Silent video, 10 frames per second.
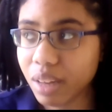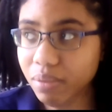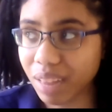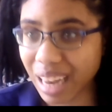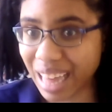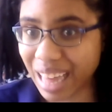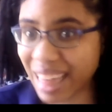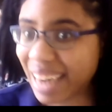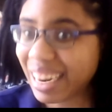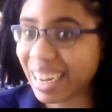like
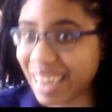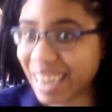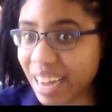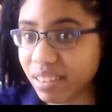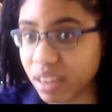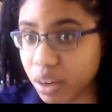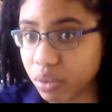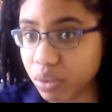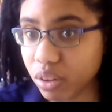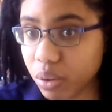that in like
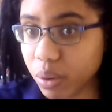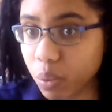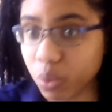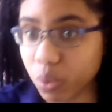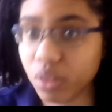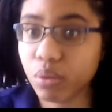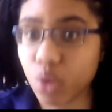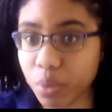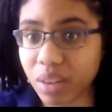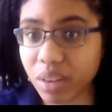1902, and the
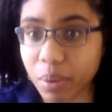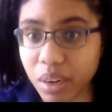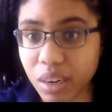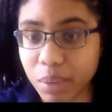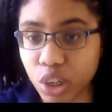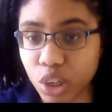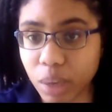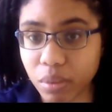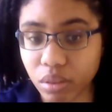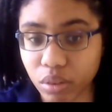hoops that would need to be
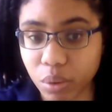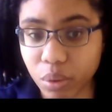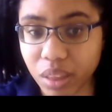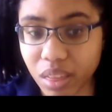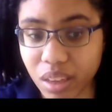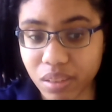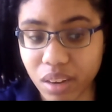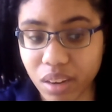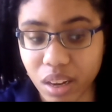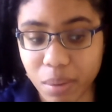jumped through and the things
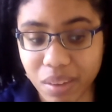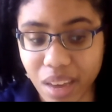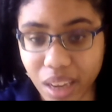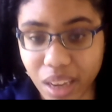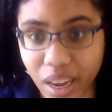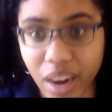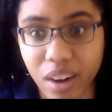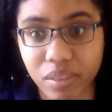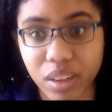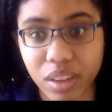that need to be taken care
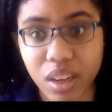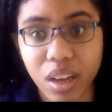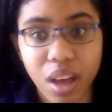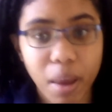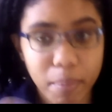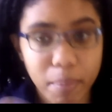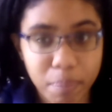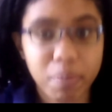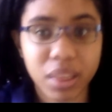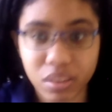of.
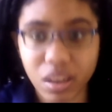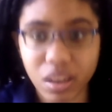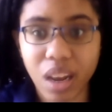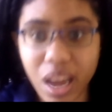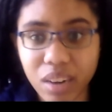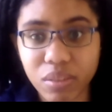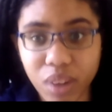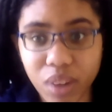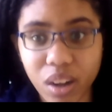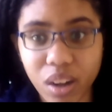But there's a lot
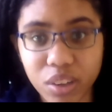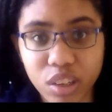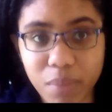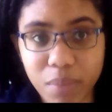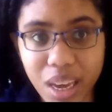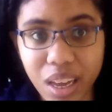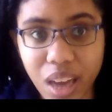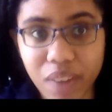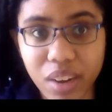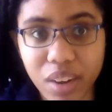involved, and she's making a
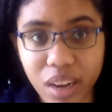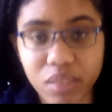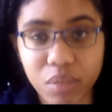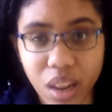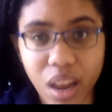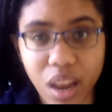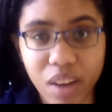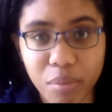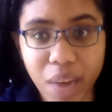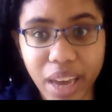lot of connections with a lot
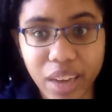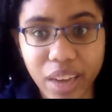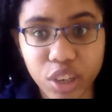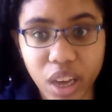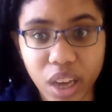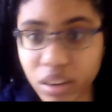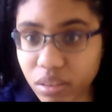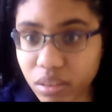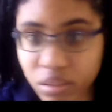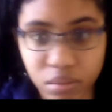of Black
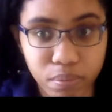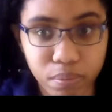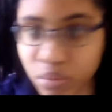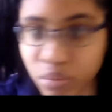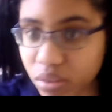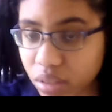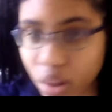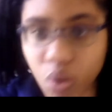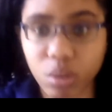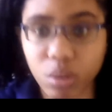educators,
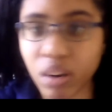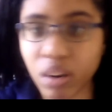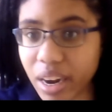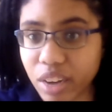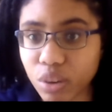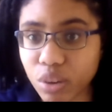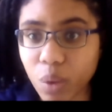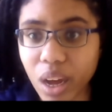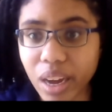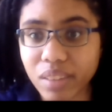local and
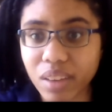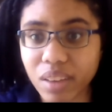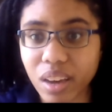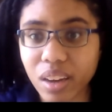nationwide, I'd say.